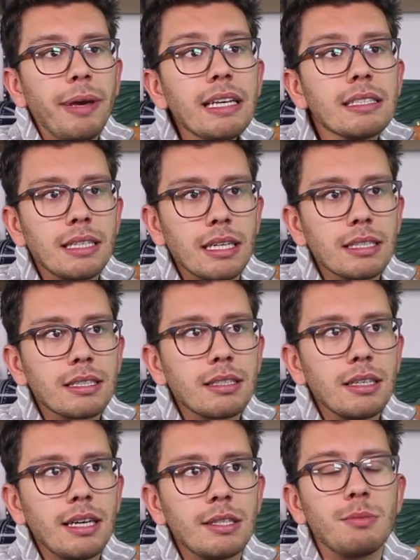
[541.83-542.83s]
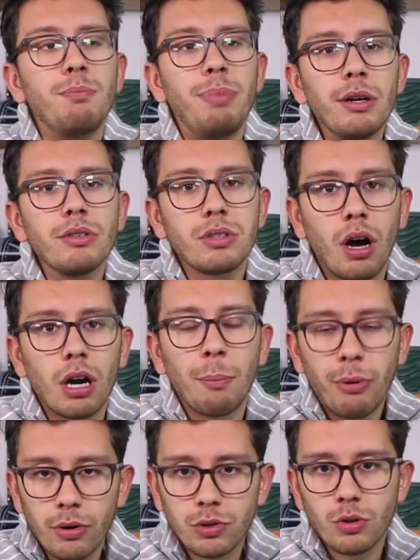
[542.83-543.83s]
business is built on a
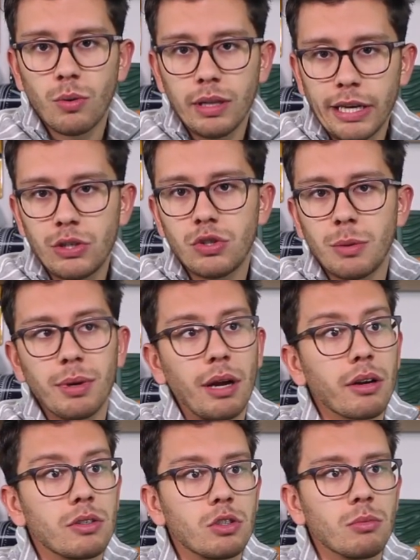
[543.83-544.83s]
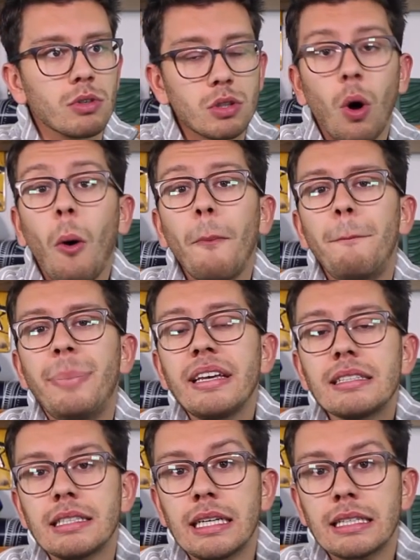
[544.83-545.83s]
personal relationship with our consumers. The whole
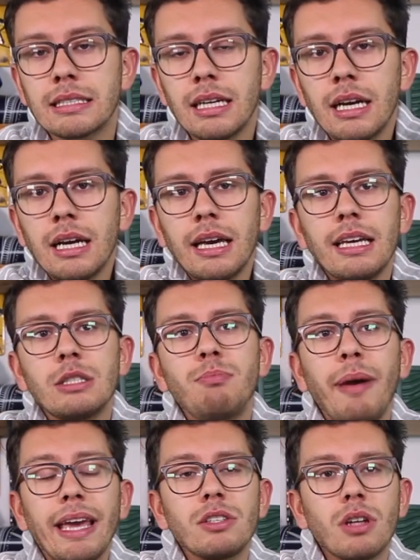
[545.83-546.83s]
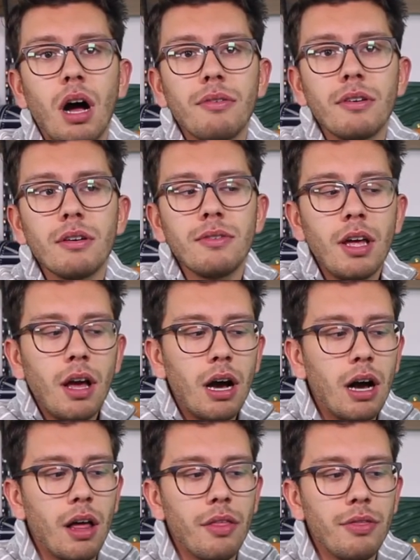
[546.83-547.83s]
business is based off of
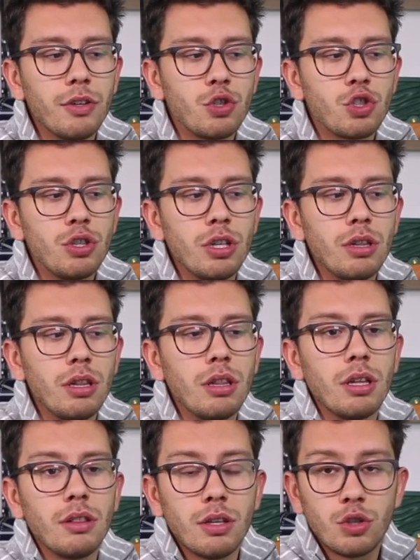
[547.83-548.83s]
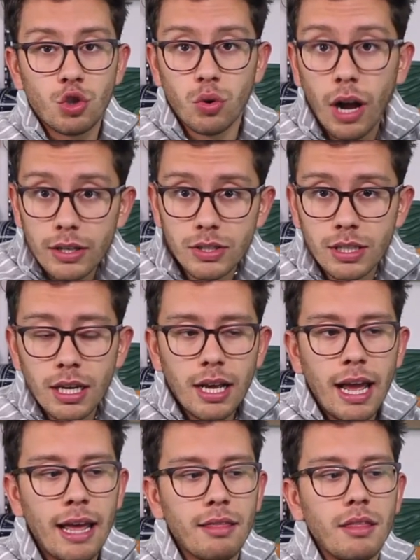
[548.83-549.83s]
the trust
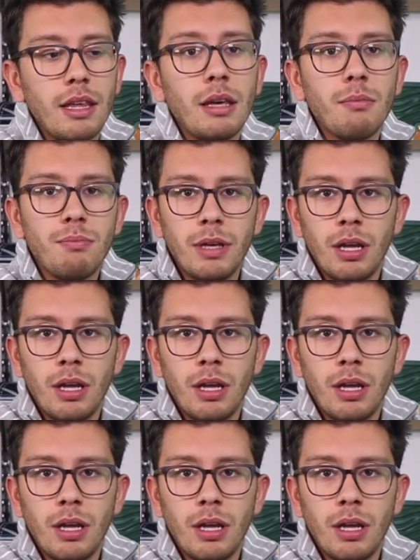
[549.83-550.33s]
and the